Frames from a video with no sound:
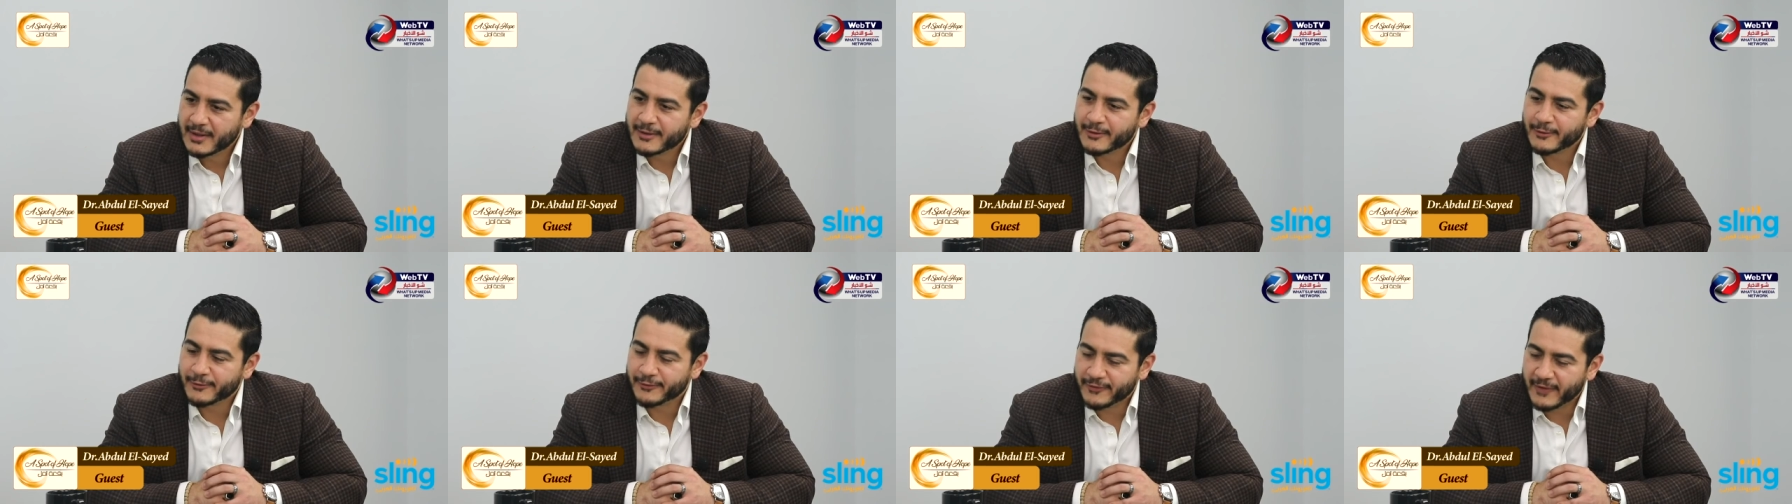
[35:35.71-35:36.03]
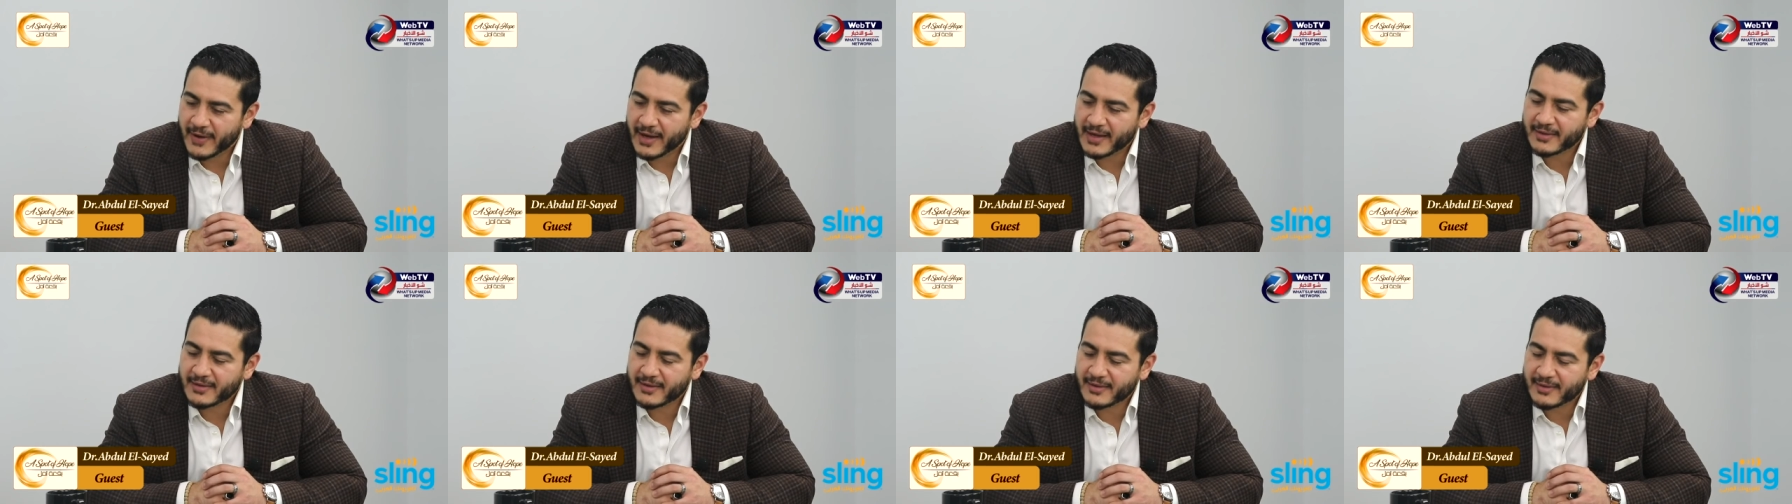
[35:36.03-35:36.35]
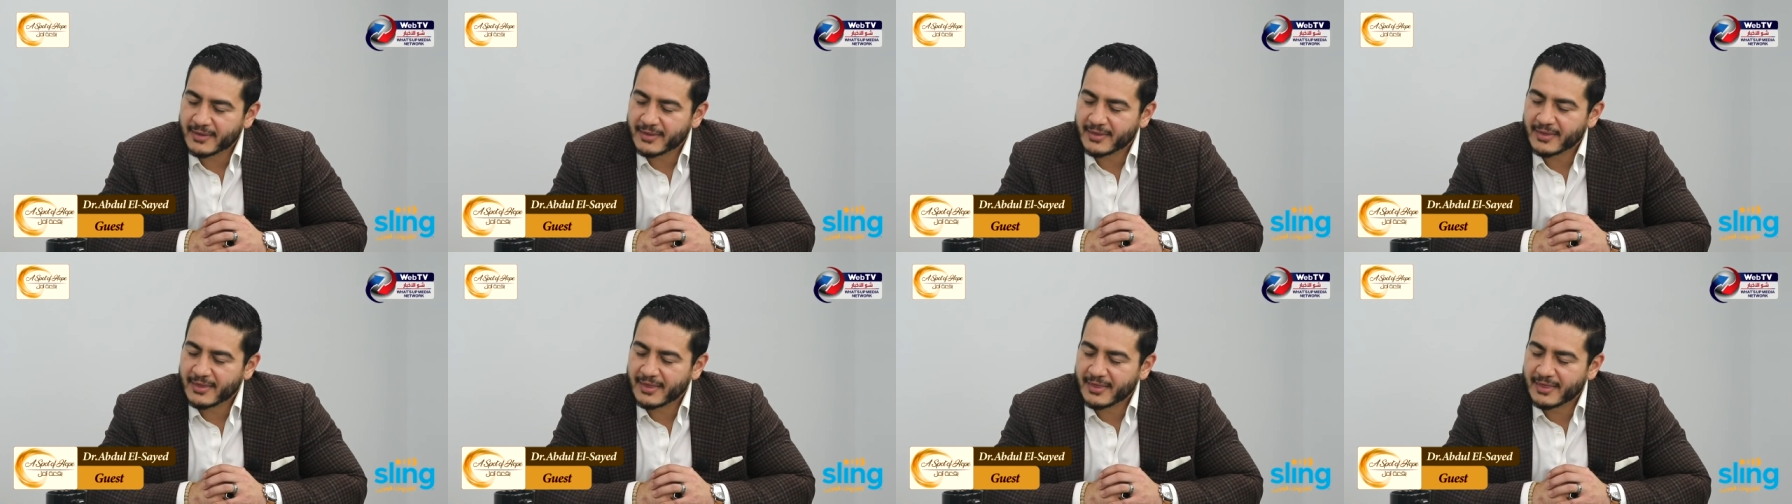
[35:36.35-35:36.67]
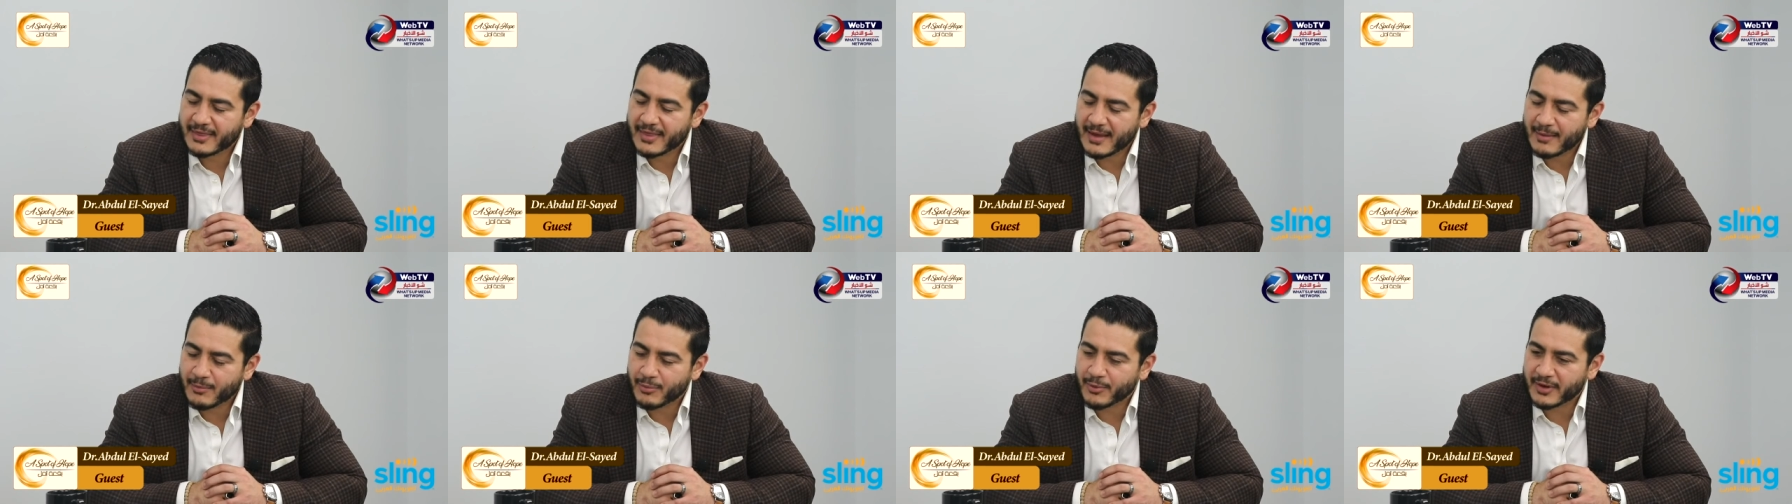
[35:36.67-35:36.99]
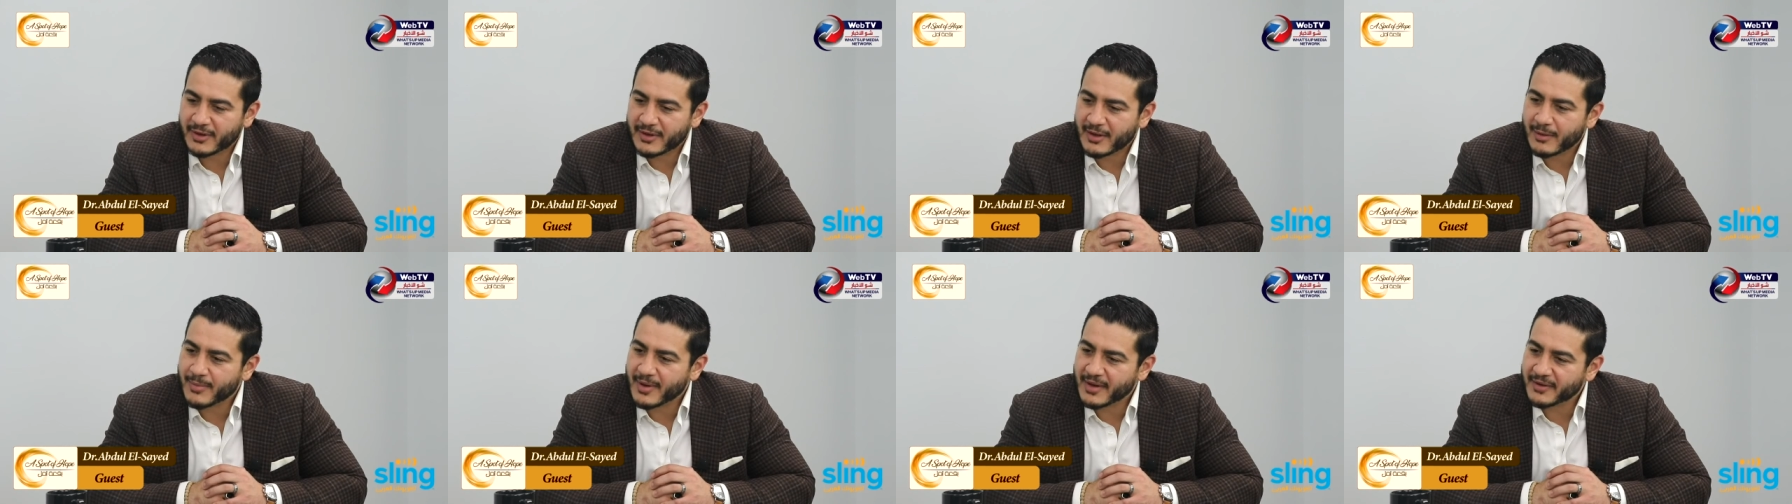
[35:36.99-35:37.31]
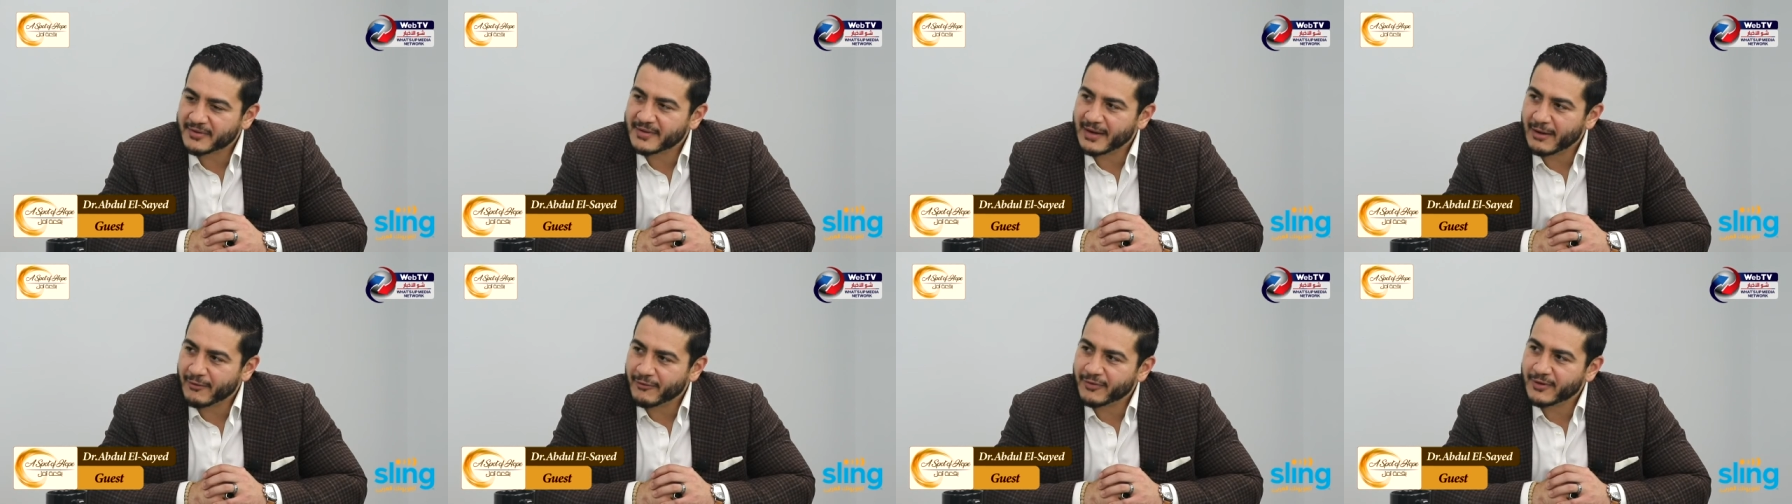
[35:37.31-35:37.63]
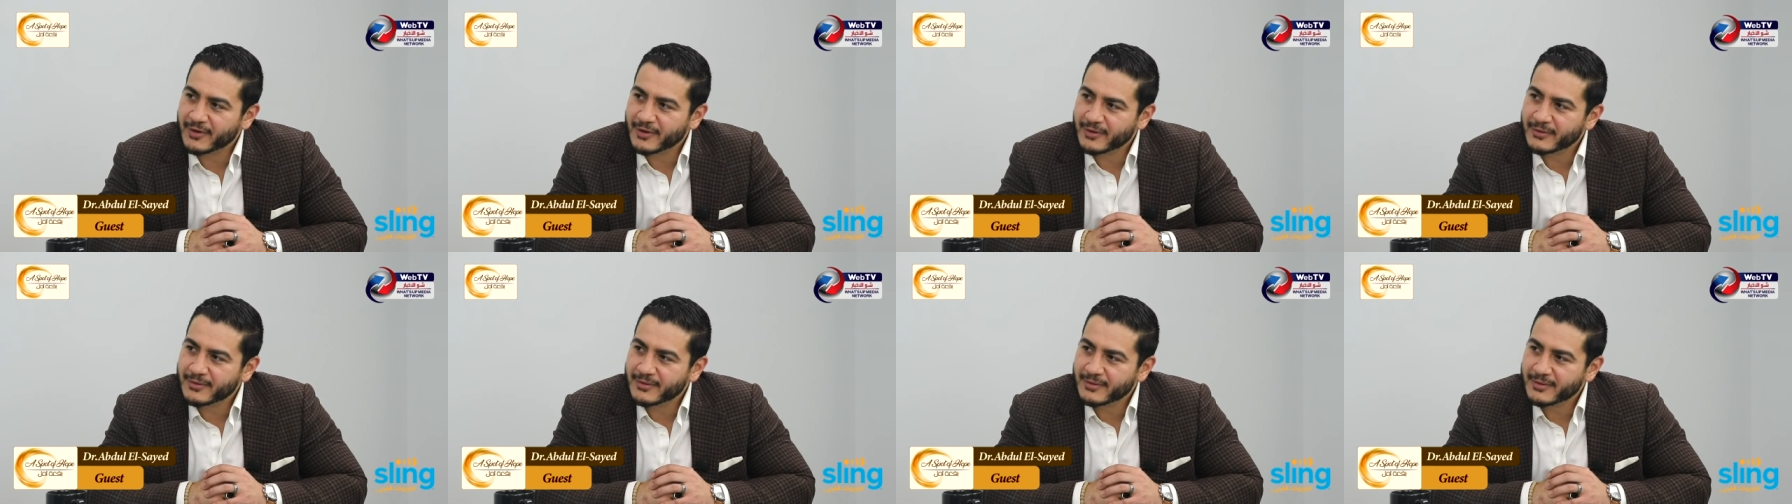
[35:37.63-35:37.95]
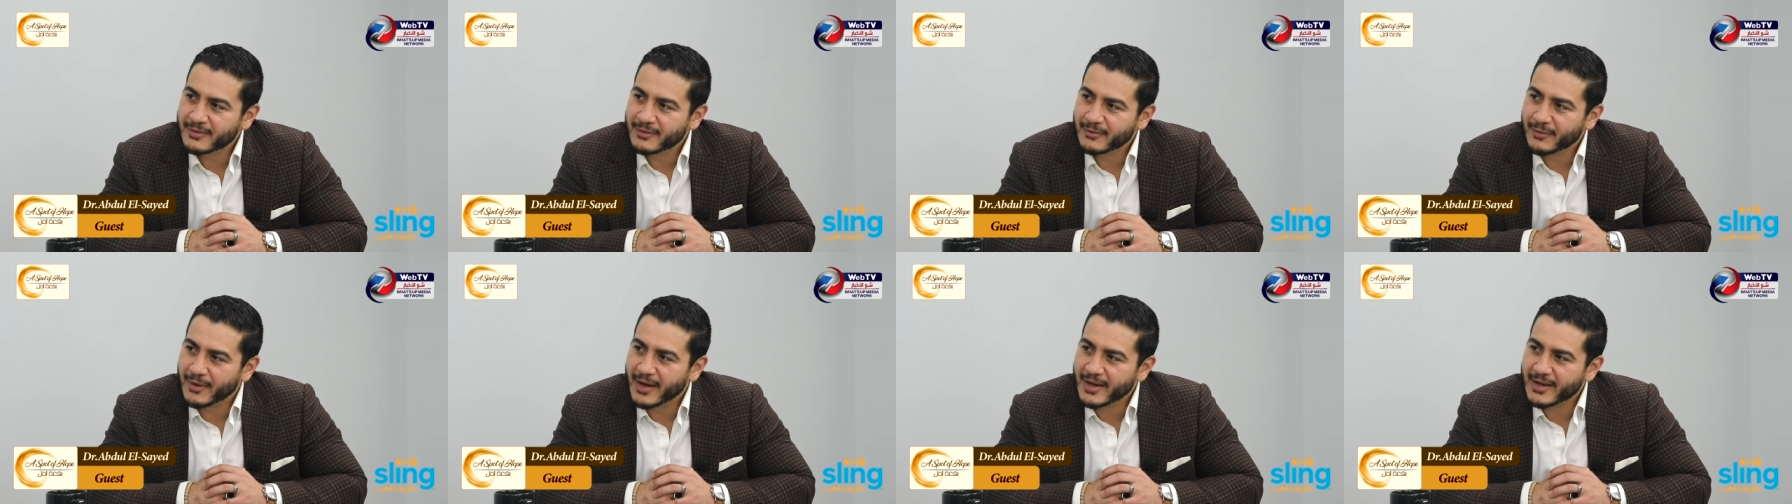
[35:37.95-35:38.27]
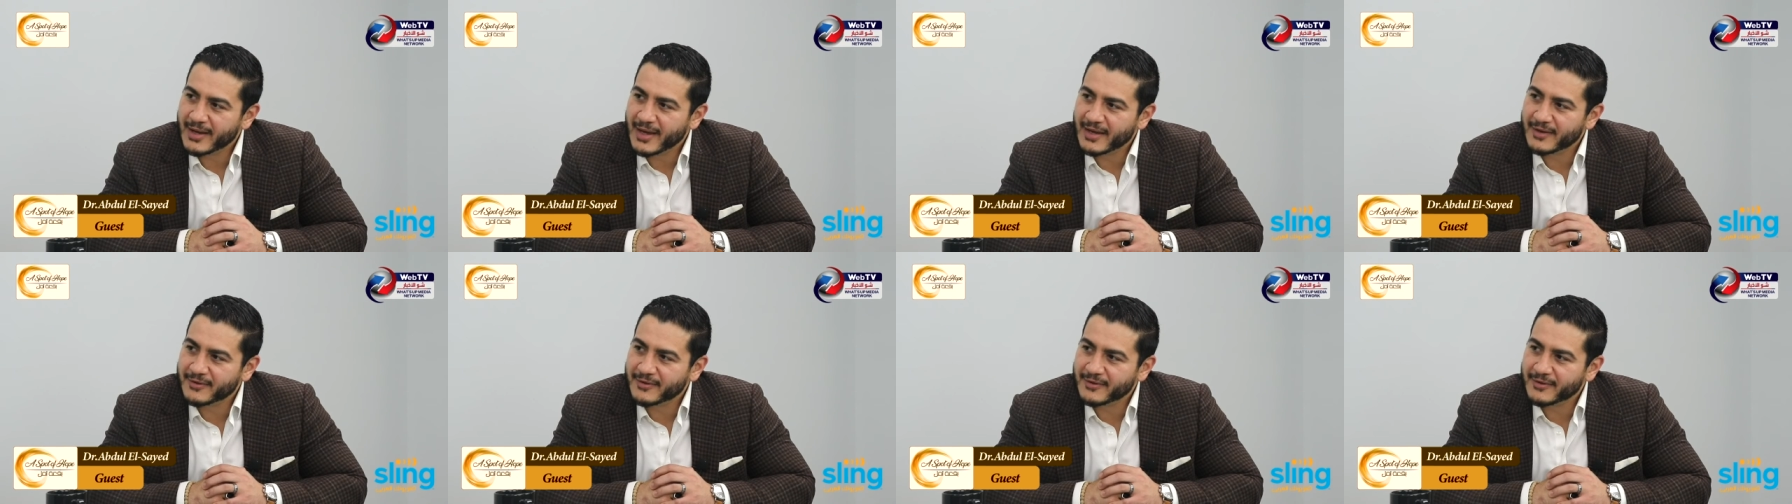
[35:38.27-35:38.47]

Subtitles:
you'll find that they bring their best out for you, right?